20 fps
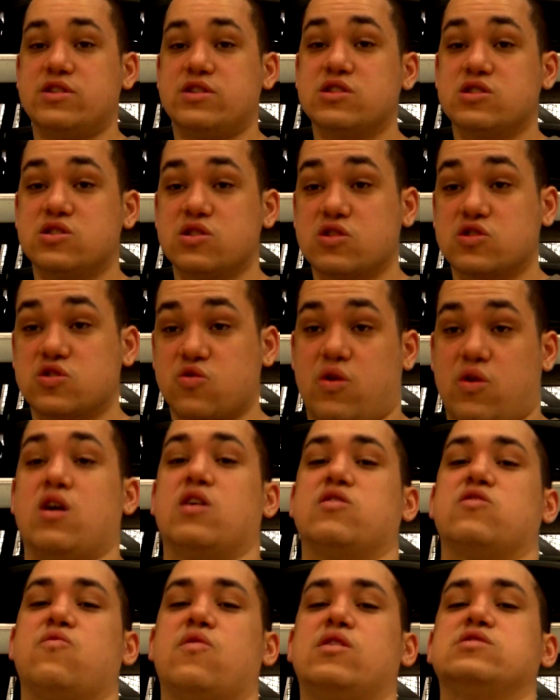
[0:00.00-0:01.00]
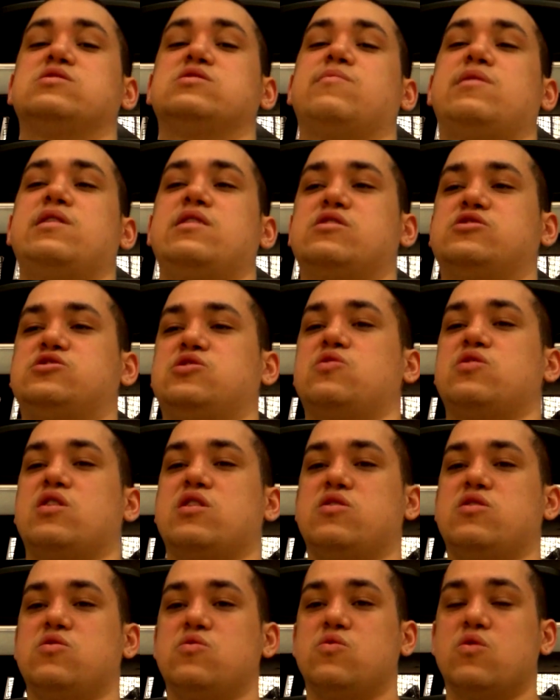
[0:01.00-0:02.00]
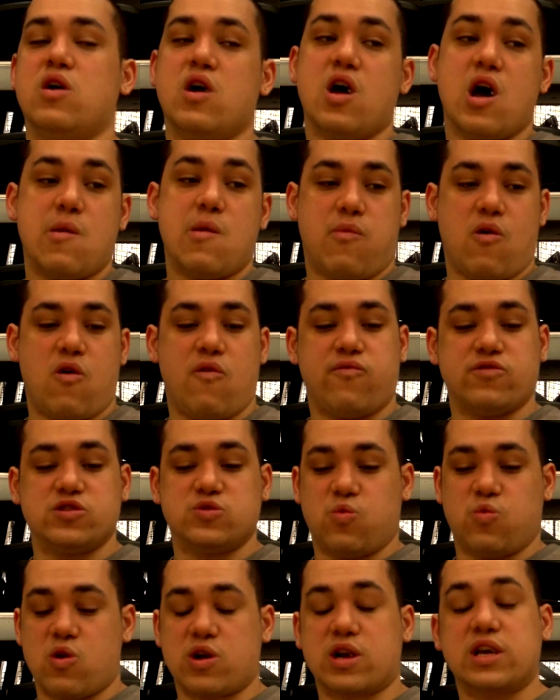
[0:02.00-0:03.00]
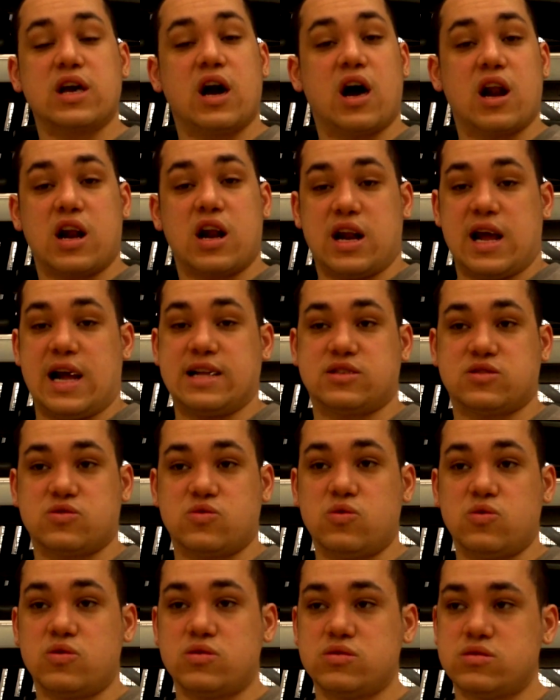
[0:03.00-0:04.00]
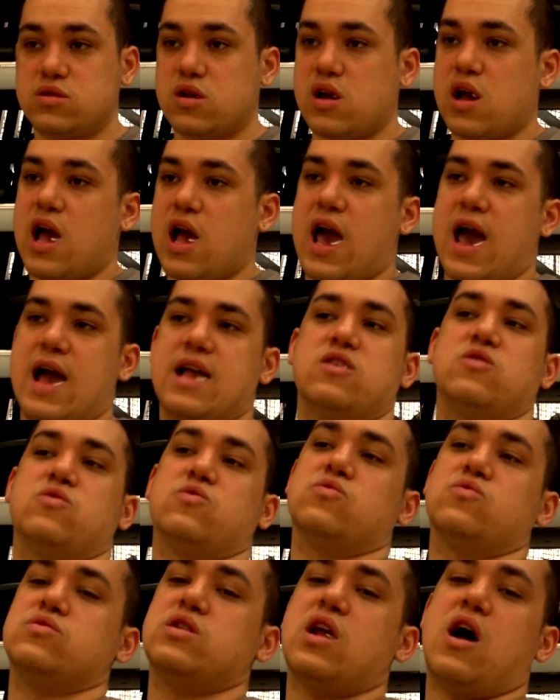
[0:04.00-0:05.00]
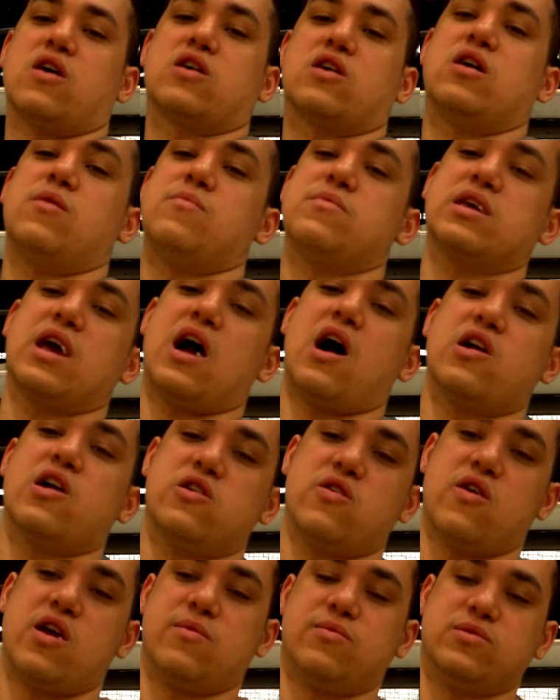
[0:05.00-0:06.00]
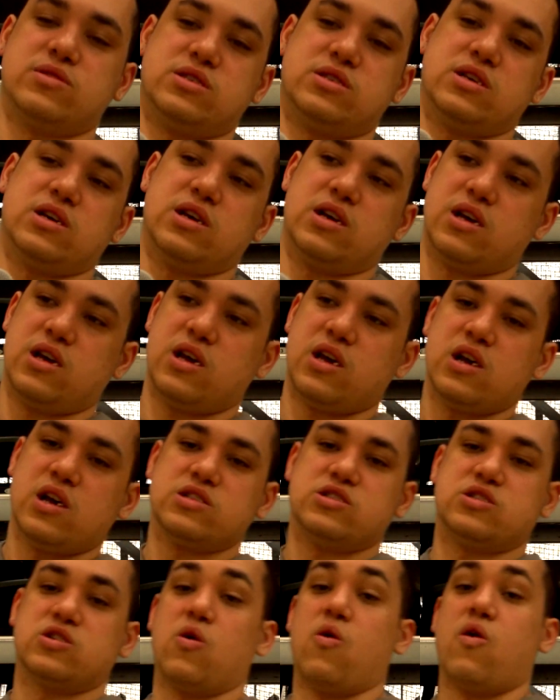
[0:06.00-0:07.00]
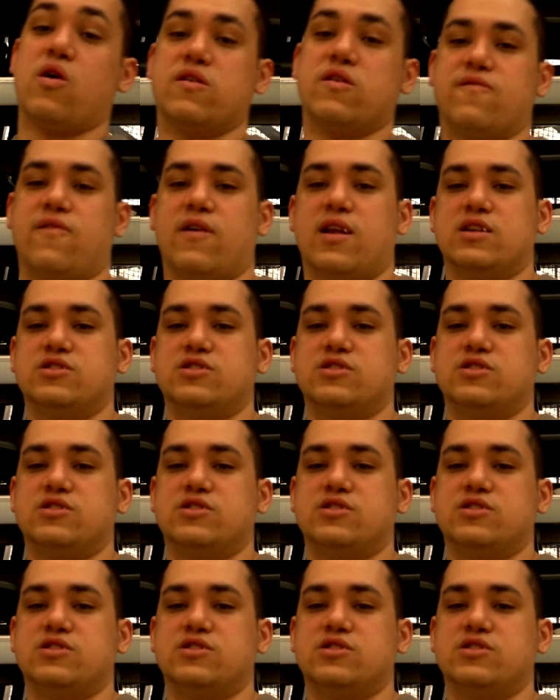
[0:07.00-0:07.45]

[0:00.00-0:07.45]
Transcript: just looks great on the resume to show that you both was working on at school and you're now coming out and you're able to, to go out and find a